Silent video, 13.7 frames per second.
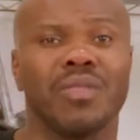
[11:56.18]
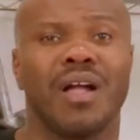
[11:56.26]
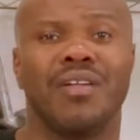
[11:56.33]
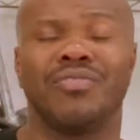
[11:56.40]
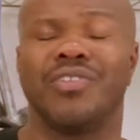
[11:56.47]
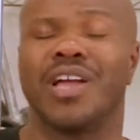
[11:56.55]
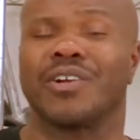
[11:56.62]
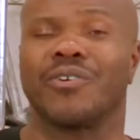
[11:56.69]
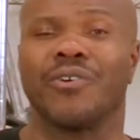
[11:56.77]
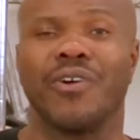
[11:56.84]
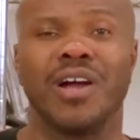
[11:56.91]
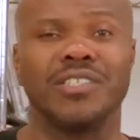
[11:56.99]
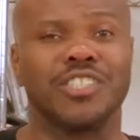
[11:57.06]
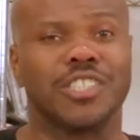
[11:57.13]
That
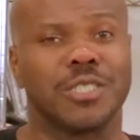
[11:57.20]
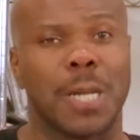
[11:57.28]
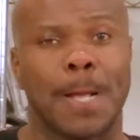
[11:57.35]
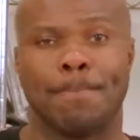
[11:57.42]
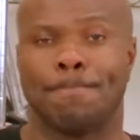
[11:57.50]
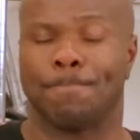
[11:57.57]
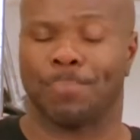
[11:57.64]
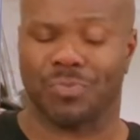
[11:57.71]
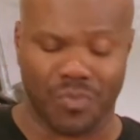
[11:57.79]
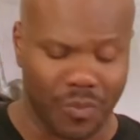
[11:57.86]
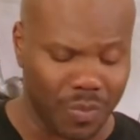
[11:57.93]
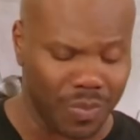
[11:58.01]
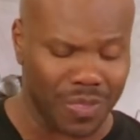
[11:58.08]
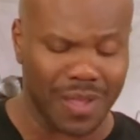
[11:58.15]
crunch,
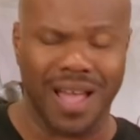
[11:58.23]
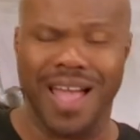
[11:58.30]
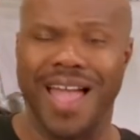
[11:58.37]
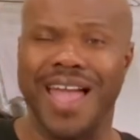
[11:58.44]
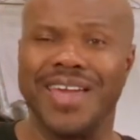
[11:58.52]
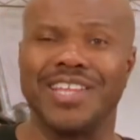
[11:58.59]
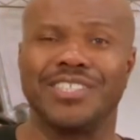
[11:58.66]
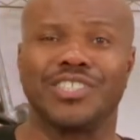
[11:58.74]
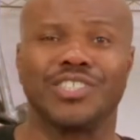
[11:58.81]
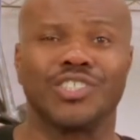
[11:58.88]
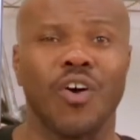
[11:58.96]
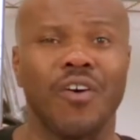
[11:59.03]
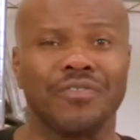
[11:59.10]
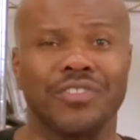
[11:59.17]
and it's
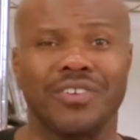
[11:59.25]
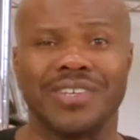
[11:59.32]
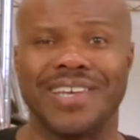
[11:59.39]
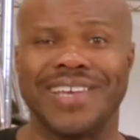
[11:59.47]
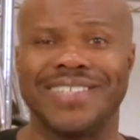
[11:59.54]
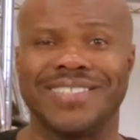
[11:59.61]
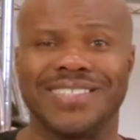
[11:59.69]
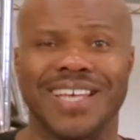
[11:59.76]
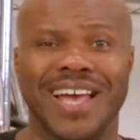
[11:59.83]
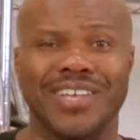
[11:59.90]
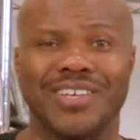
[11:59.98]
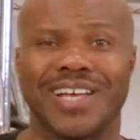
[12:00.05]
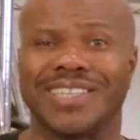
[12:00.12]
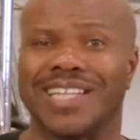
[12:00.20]
soft on the
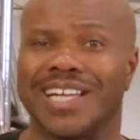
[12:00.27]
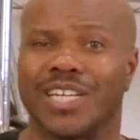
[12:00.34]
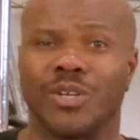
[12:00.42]
inside. You got that